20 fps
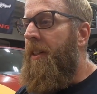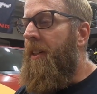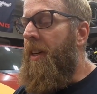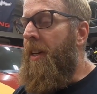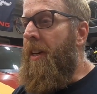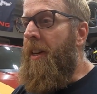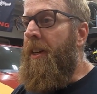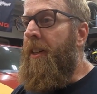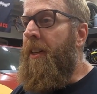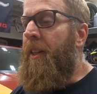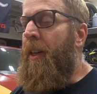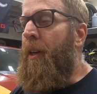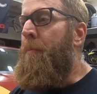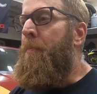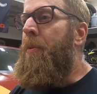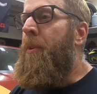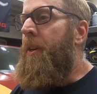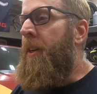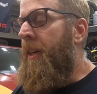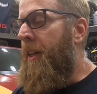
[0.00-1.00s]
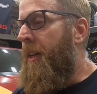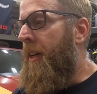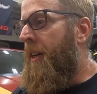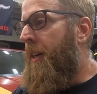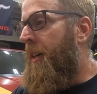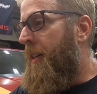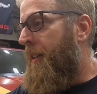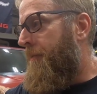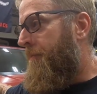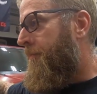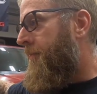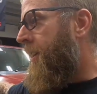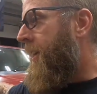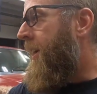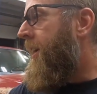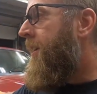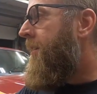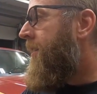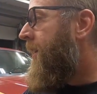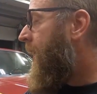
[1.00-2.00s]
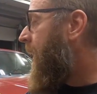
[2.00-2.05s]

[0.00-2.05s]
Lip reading: He ended up putting it on air